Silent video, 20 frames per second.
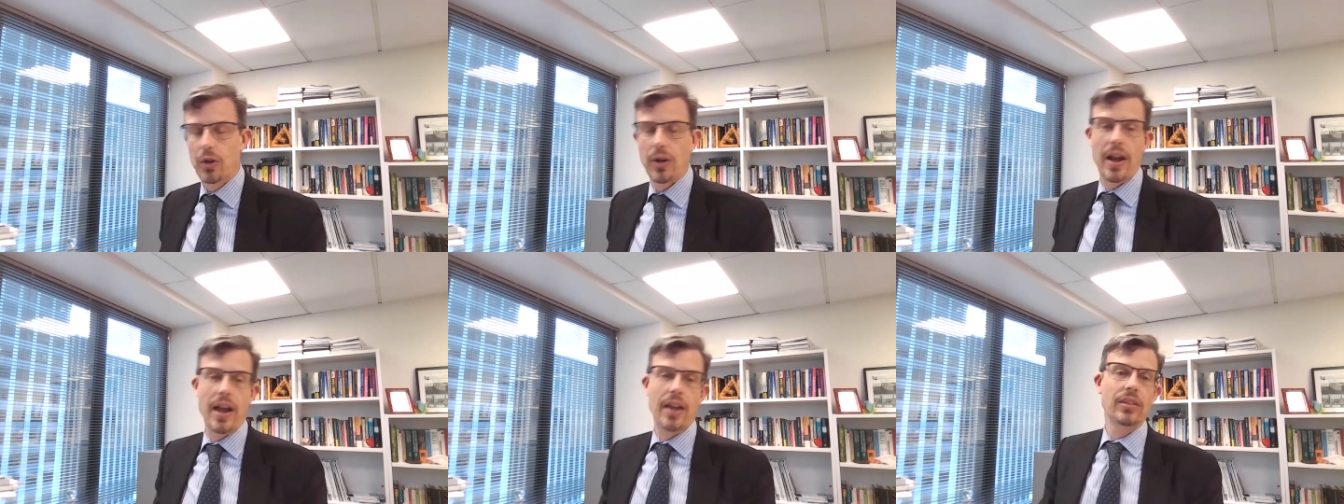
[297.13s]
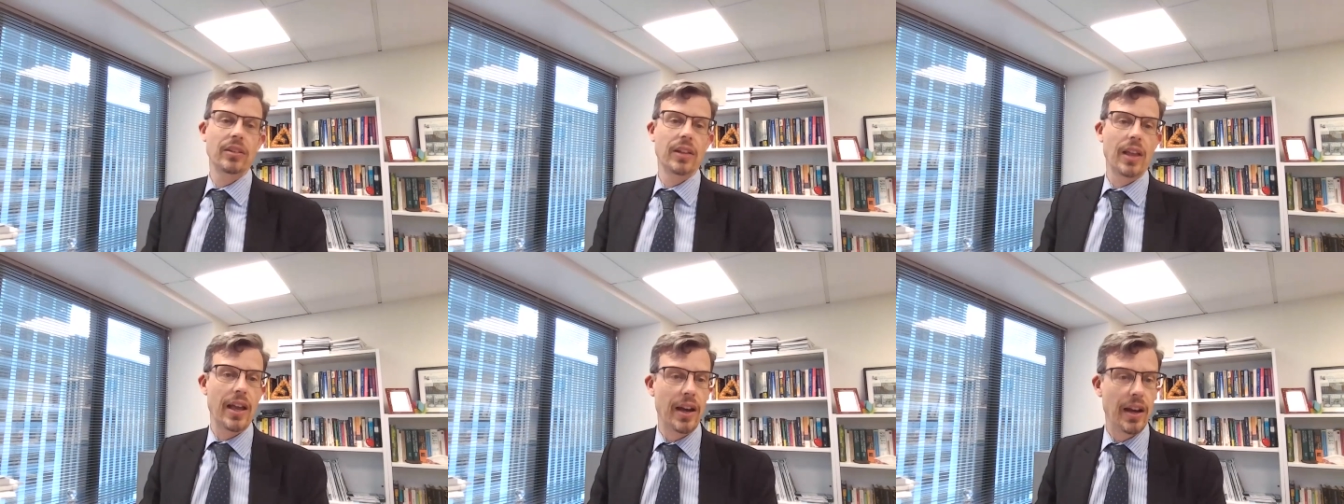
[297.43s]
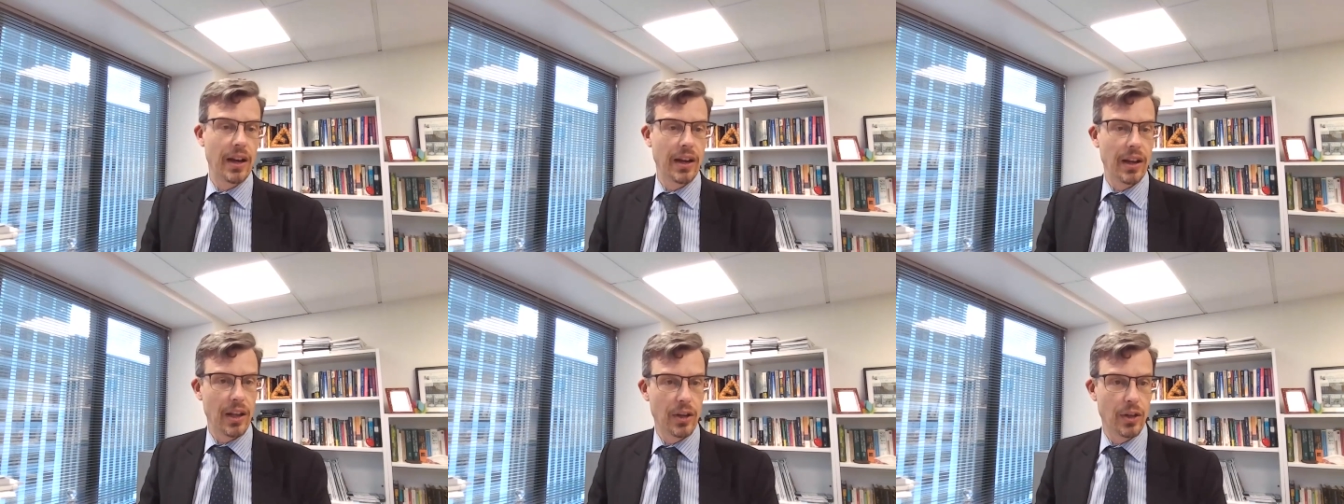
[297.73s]

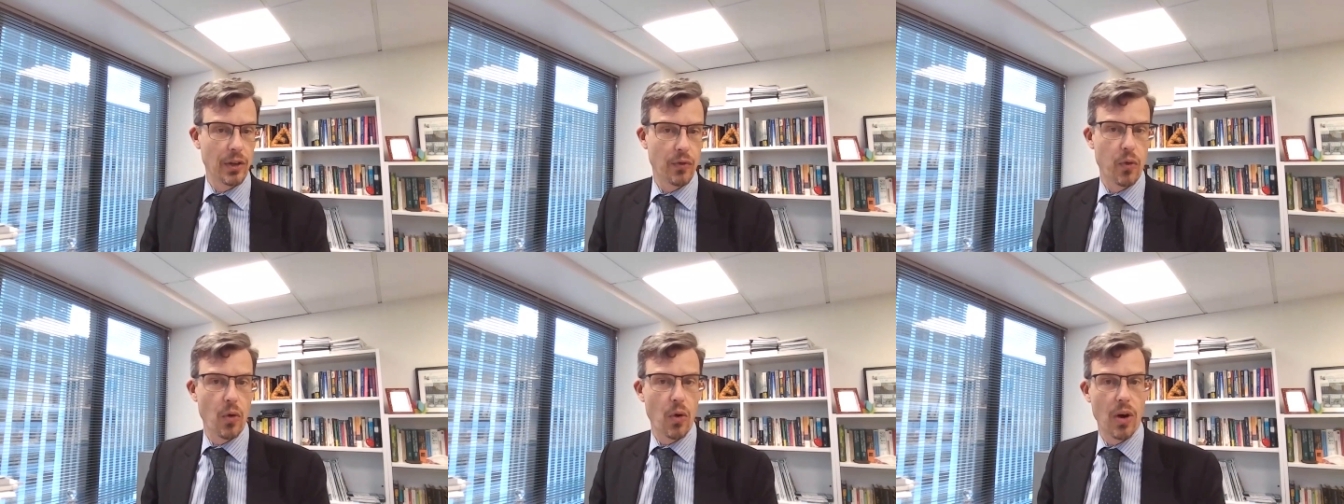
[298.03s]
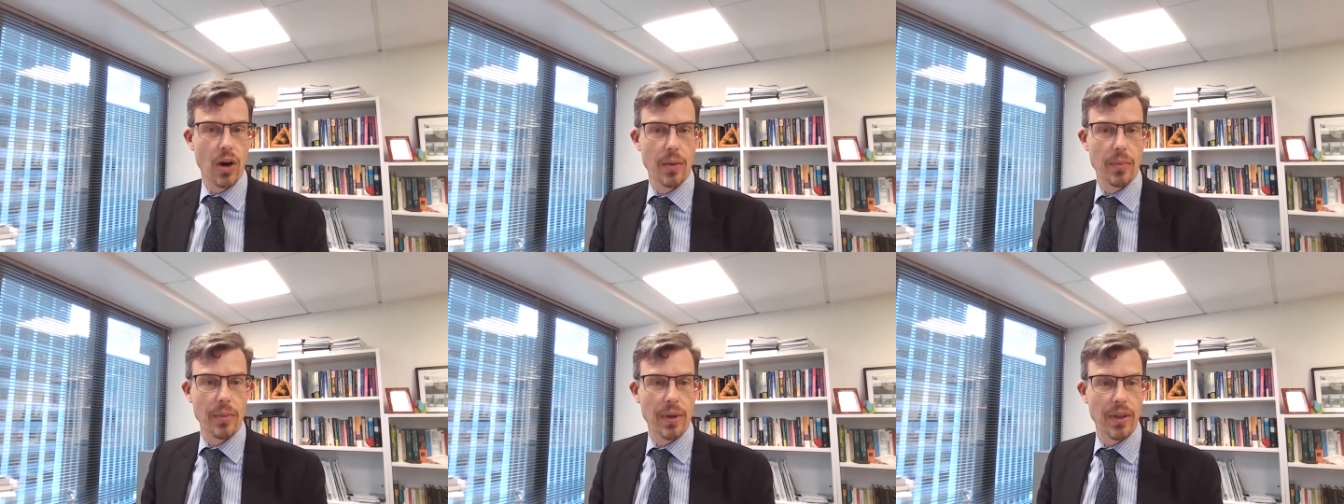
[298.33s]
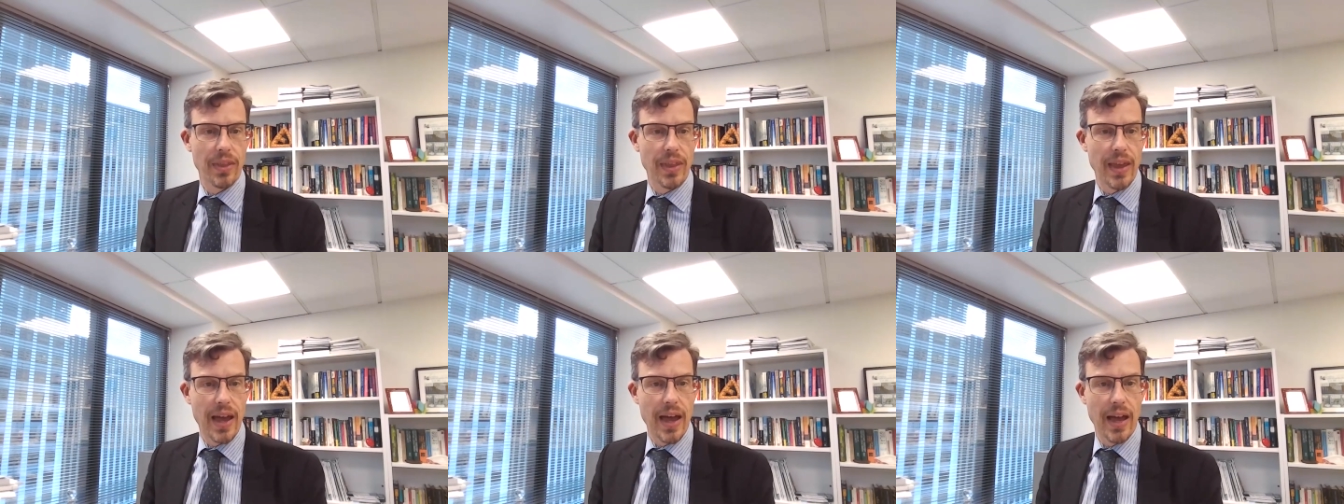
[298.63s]
translate it into
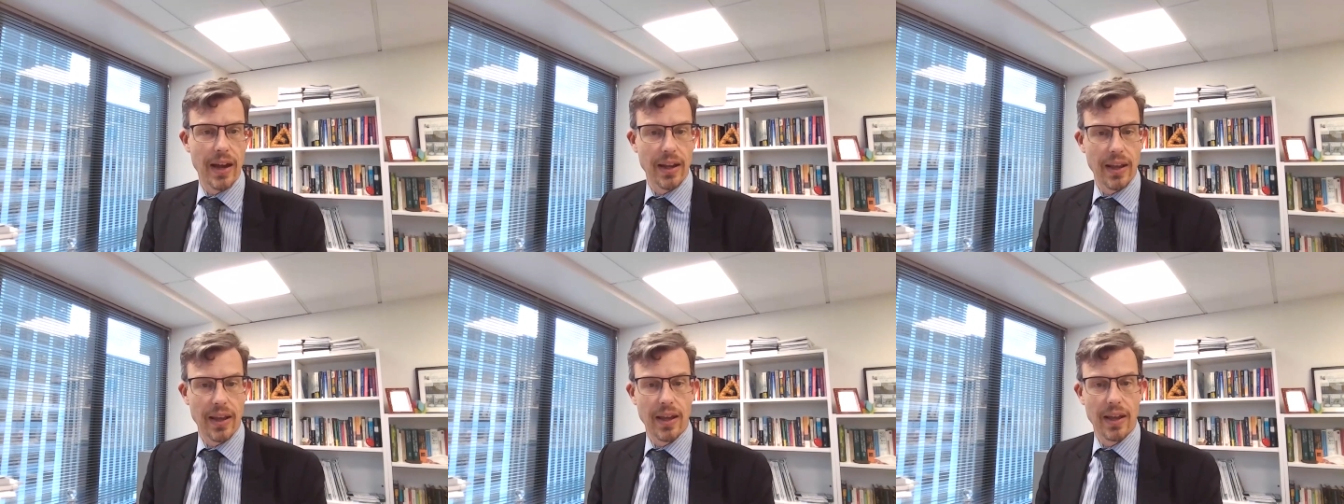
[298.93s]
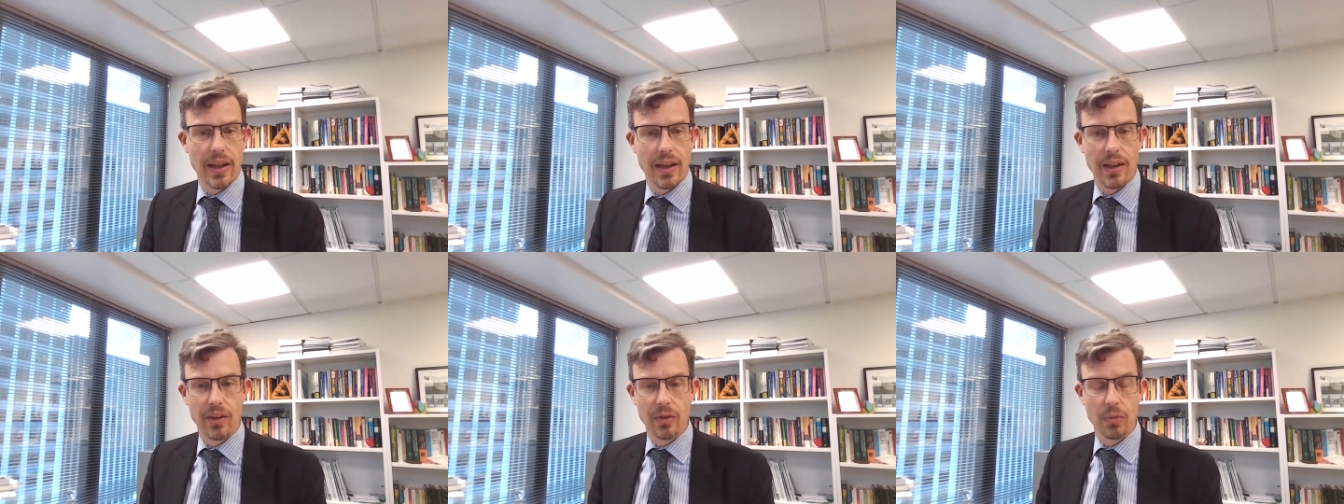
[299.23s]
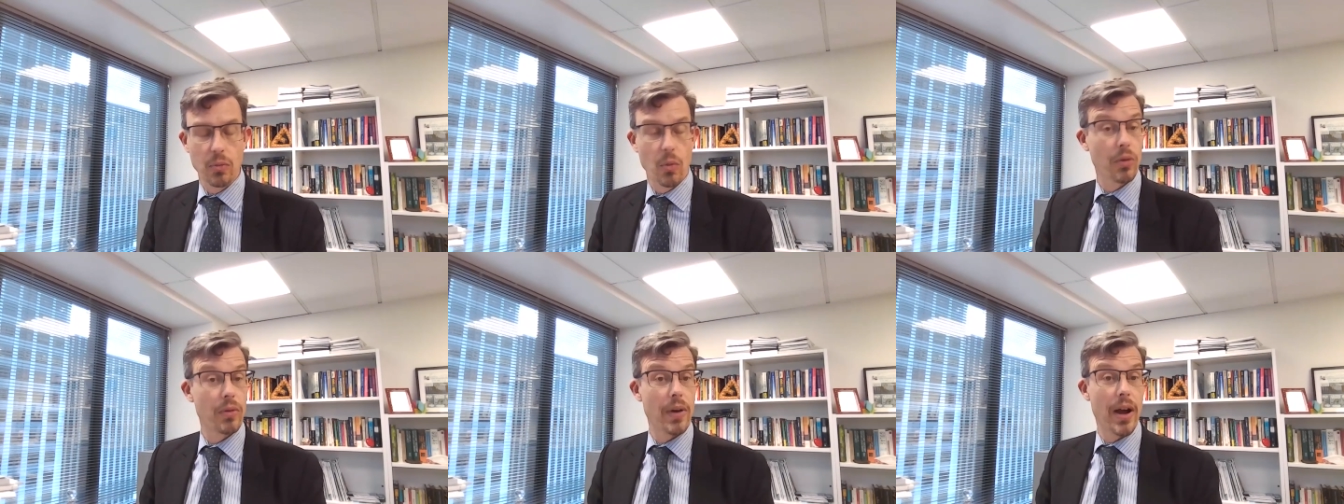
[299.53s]
form that
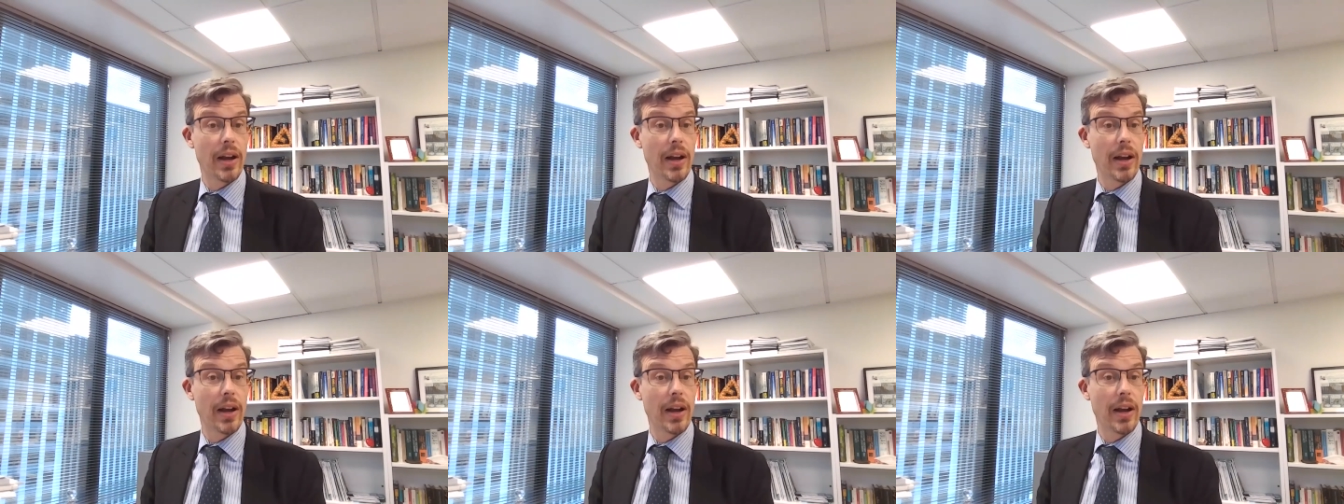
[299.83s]
is